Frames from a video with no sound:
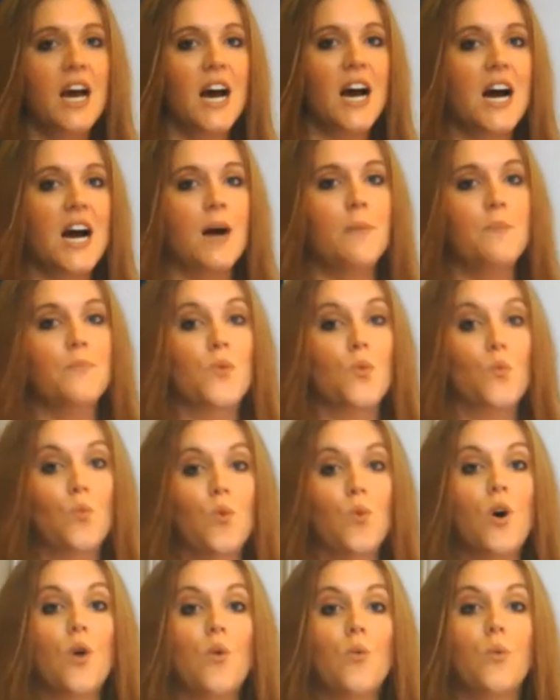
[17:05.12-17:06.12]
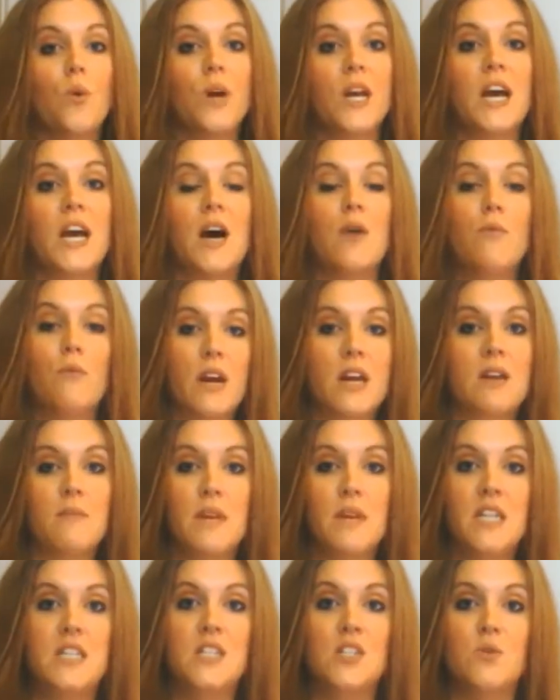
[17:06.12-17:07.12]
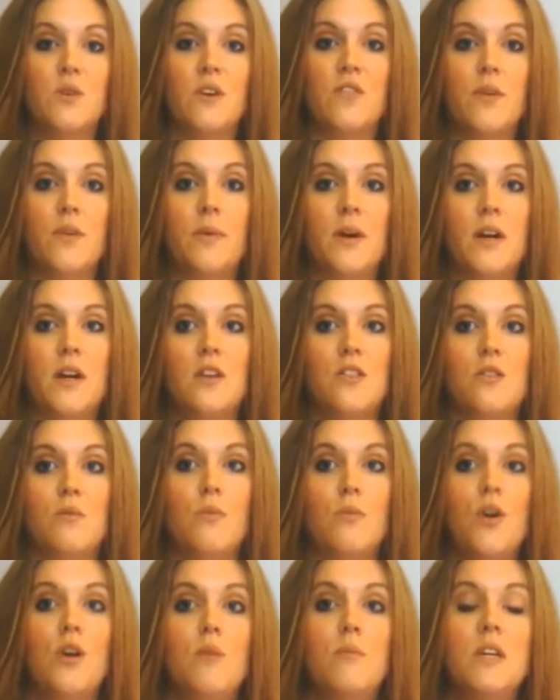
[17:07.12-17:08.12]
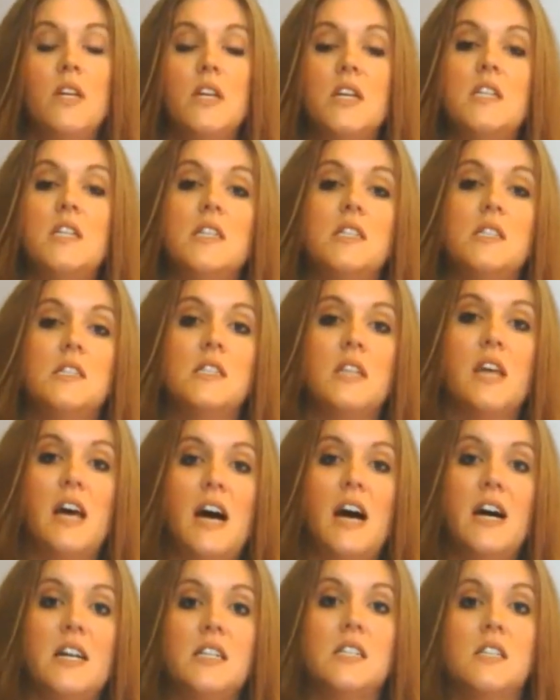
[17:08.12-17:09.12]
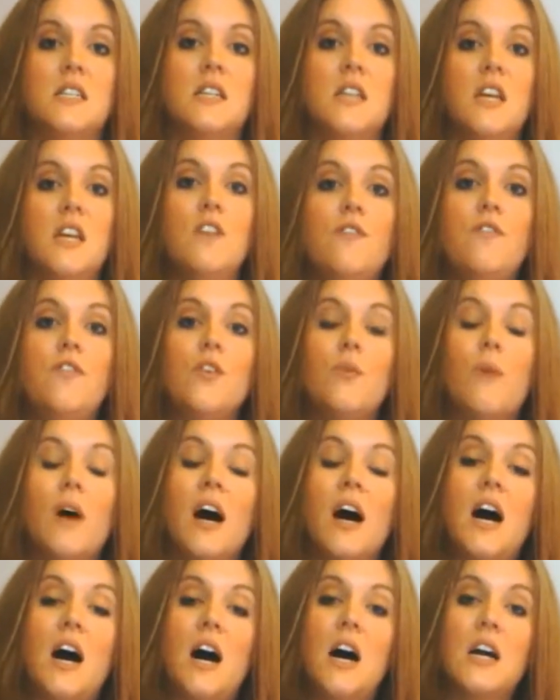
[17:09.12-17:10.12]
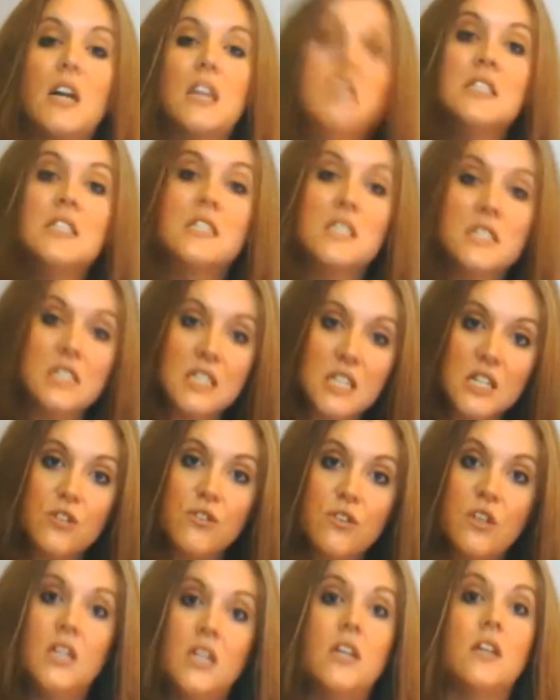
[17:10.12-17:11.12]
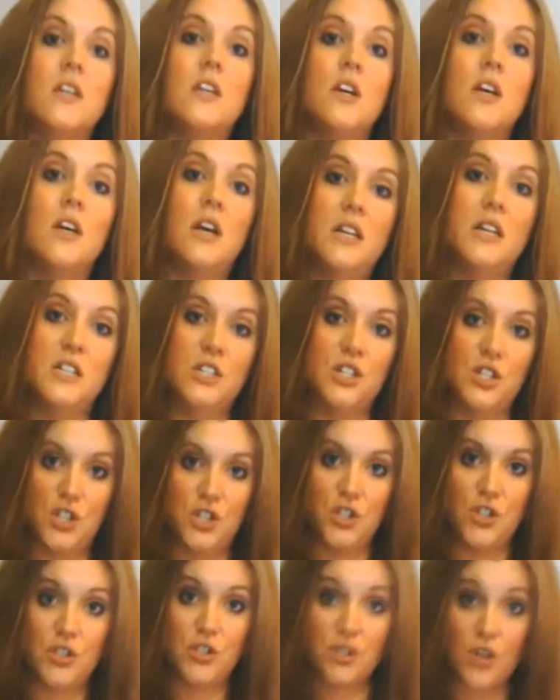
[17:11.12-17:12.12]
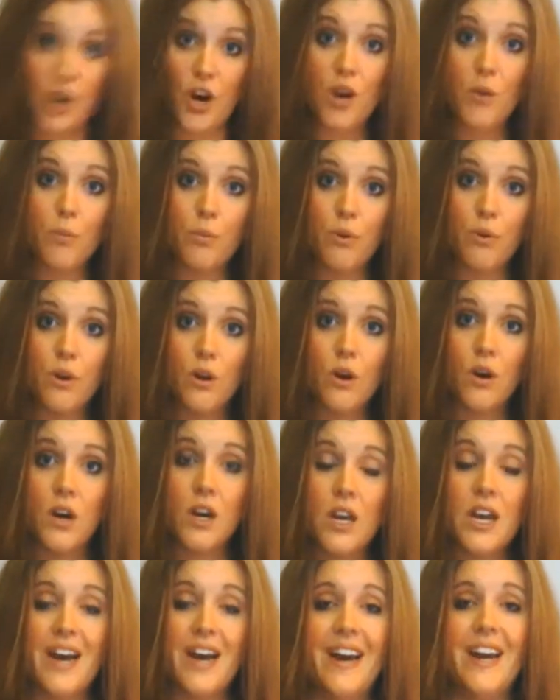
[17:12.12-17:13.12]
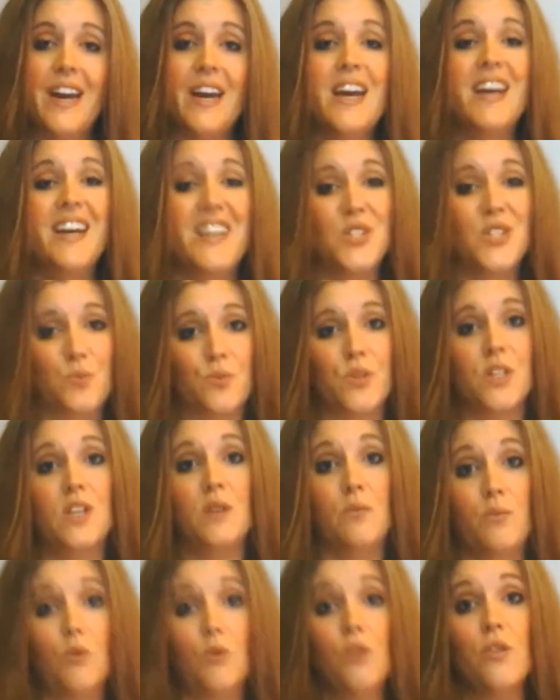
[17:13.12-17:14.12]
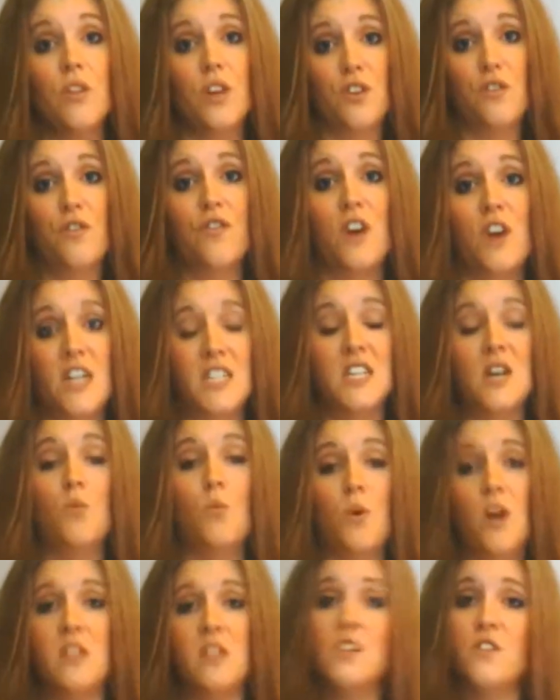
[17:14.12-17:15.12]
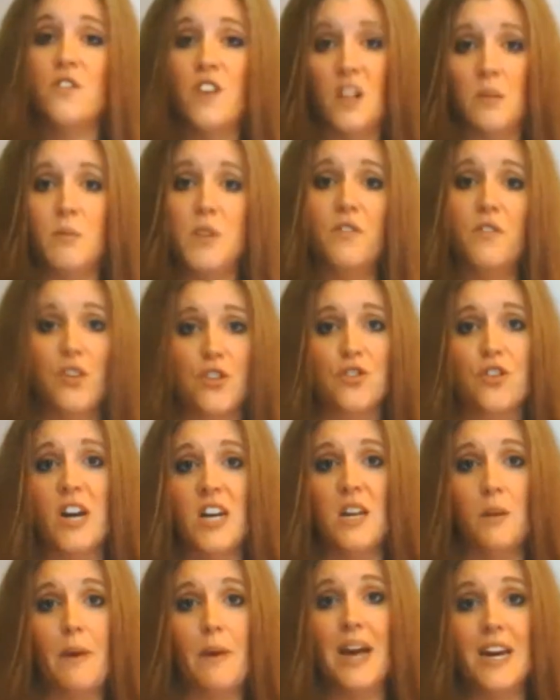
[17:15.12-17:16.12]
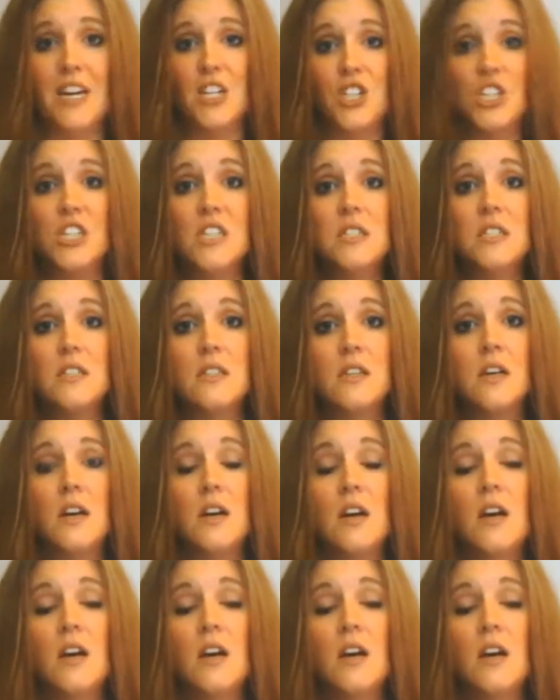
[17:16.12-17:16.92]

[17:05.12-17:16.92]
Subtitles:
What we are recommending to everybody at the moment is that if you are considering an addition to scope, okay, it's really important that you find out where the development of your training package is,